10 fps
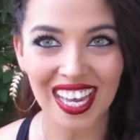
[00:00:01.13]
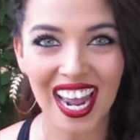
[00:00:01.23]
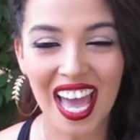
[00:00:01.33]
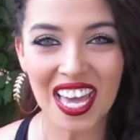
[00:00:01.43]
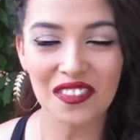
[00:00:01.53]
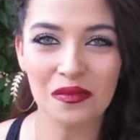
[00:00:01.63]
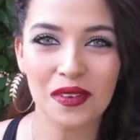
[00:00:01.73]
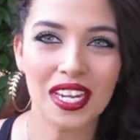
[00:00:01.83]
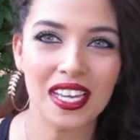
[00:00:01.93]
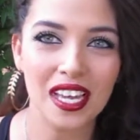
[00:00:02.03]
Hi
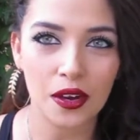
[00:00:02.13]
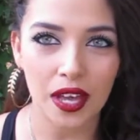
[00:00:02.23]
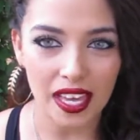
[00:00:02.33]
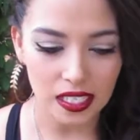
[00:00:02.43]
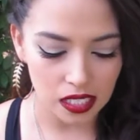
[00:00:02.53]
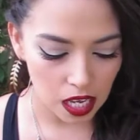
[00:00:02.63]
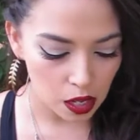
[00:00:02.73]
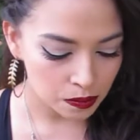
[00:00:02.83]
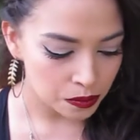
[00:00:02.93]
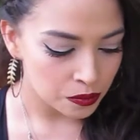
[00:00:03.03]
everybody. Okay,
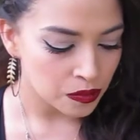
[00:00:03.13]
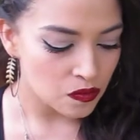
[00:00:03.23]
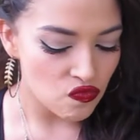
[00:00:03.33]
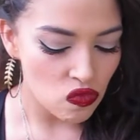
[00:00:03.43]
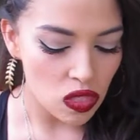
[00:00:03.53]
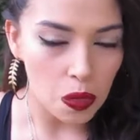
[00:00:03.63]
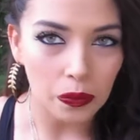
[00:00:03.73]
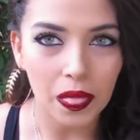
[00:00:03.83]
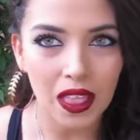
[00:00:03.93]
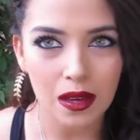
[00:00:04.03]
so
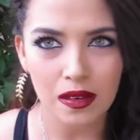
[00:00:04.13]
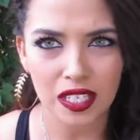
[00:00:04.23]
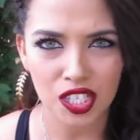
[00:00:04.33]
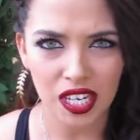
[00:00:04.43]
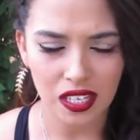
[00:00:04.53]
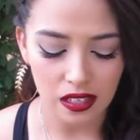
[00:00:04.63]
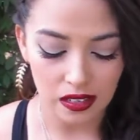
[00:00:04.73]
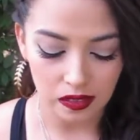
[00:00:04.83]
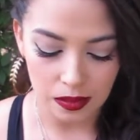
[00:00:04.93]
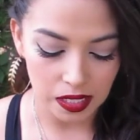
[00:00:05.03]
let me make sure I don't
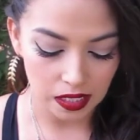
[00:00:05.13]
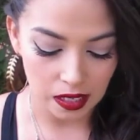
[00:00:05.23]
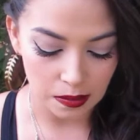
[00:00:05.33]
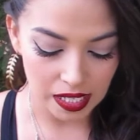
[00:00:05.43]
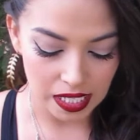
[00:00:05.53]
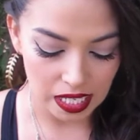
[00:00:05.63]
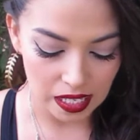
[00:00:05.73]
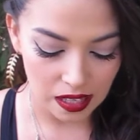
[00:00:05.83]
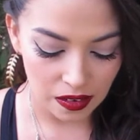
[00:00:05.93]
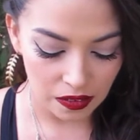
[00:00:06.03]
have lipstick on my teeth.
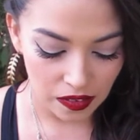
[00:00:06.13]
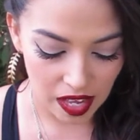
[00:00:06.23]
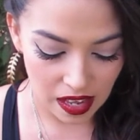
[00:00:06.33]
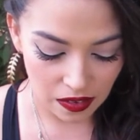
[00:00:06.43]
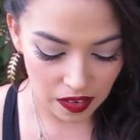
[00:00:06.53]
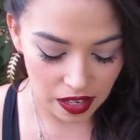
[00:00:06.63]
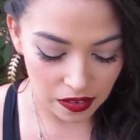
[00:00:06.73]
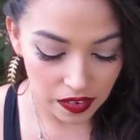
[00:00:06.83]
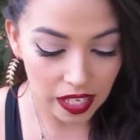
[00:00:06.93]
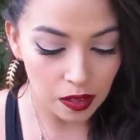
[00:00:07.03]
Fail, fail,
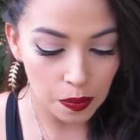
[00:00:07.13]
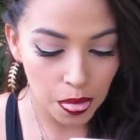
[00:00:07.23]
fail.